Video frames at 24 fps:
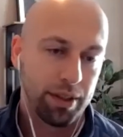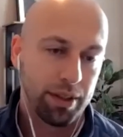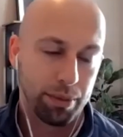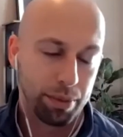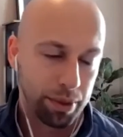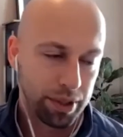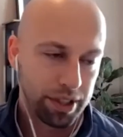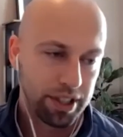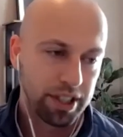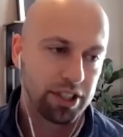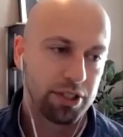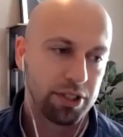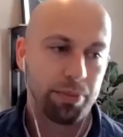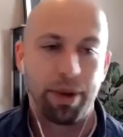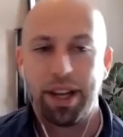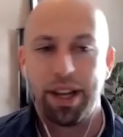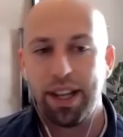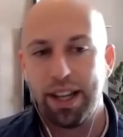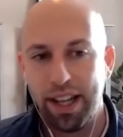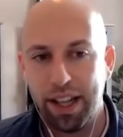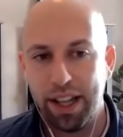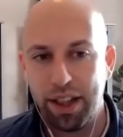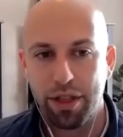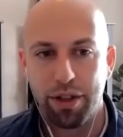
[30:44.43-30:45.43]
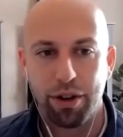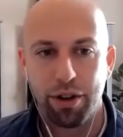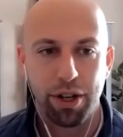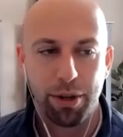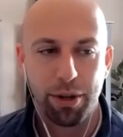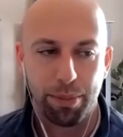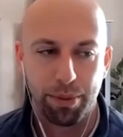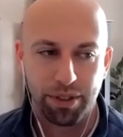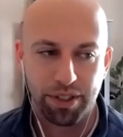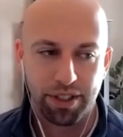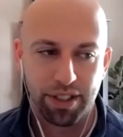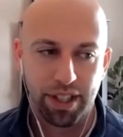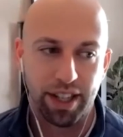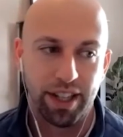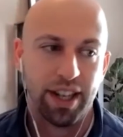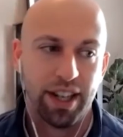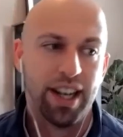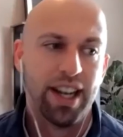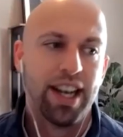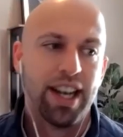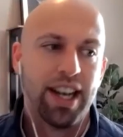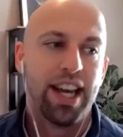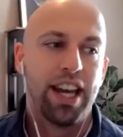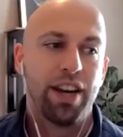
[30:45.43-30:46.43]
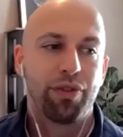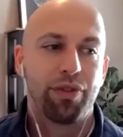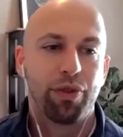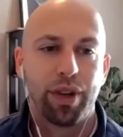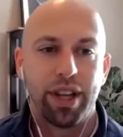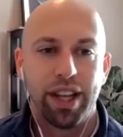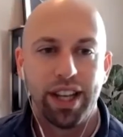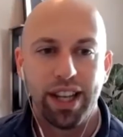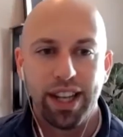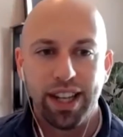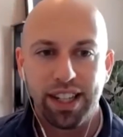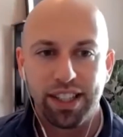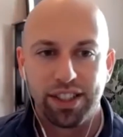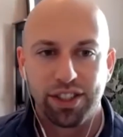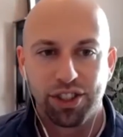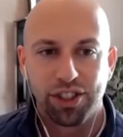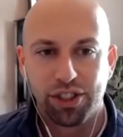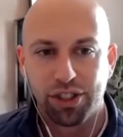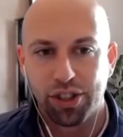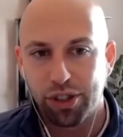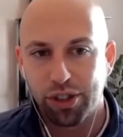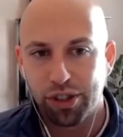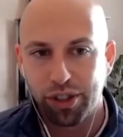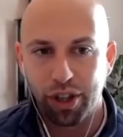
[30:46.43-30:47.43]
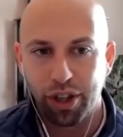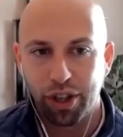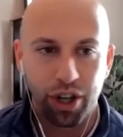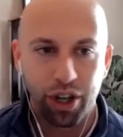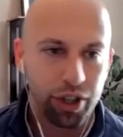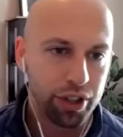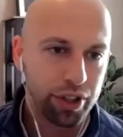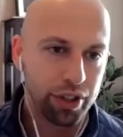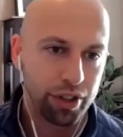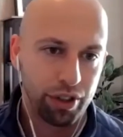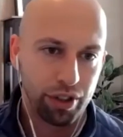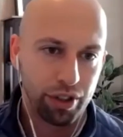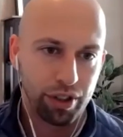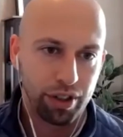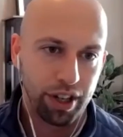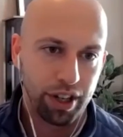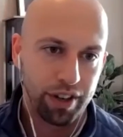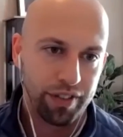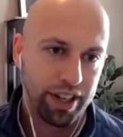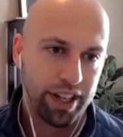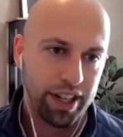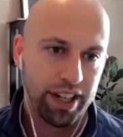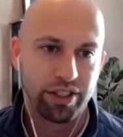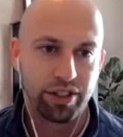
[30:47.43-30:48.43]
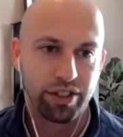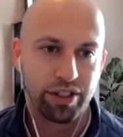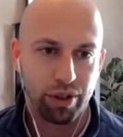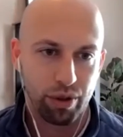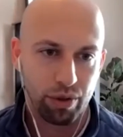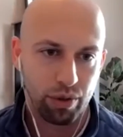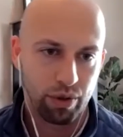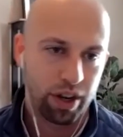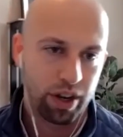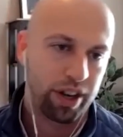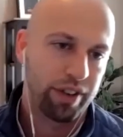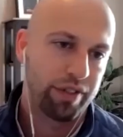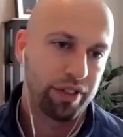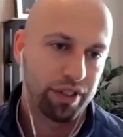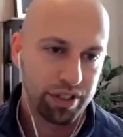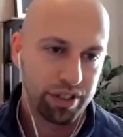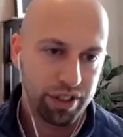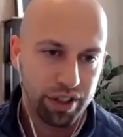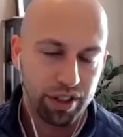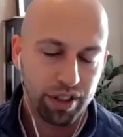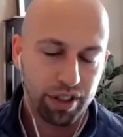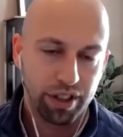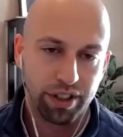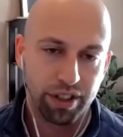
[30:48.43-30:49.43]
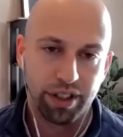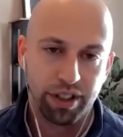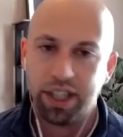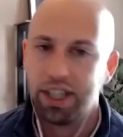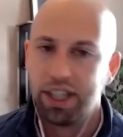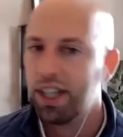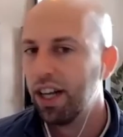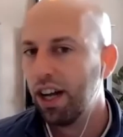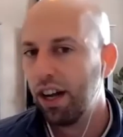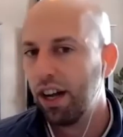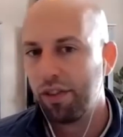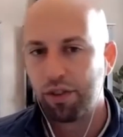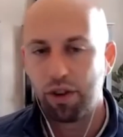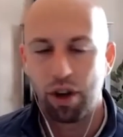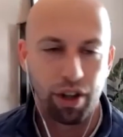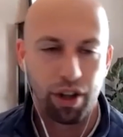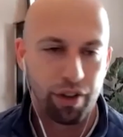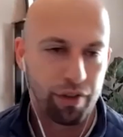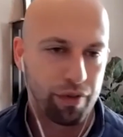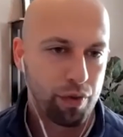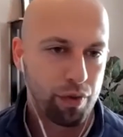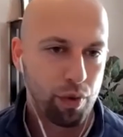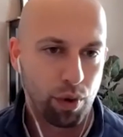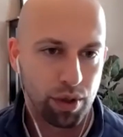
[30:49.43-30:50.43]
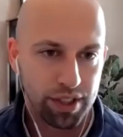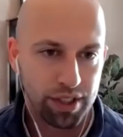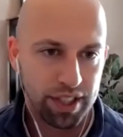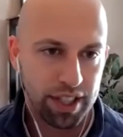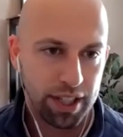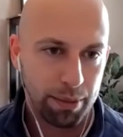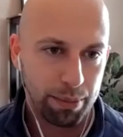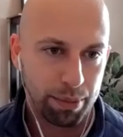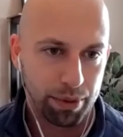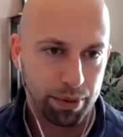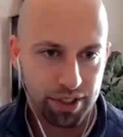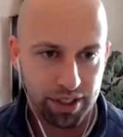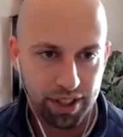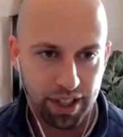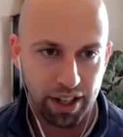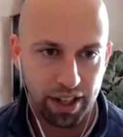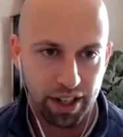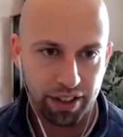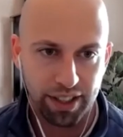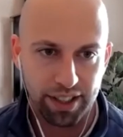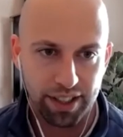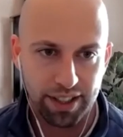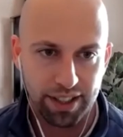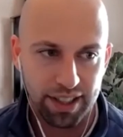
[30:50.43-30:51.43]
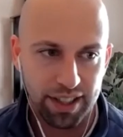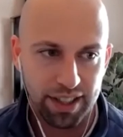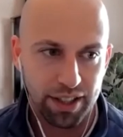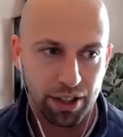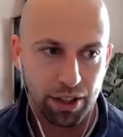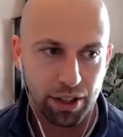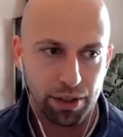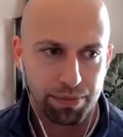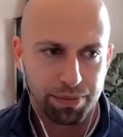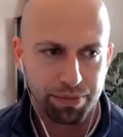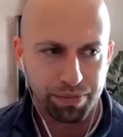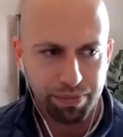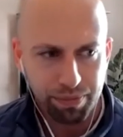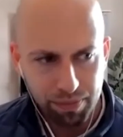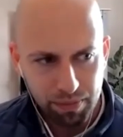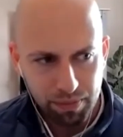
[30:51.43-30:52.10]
participate in 30% and if we hit a certain hurdle of an internal rate of return of call it 14% on this deal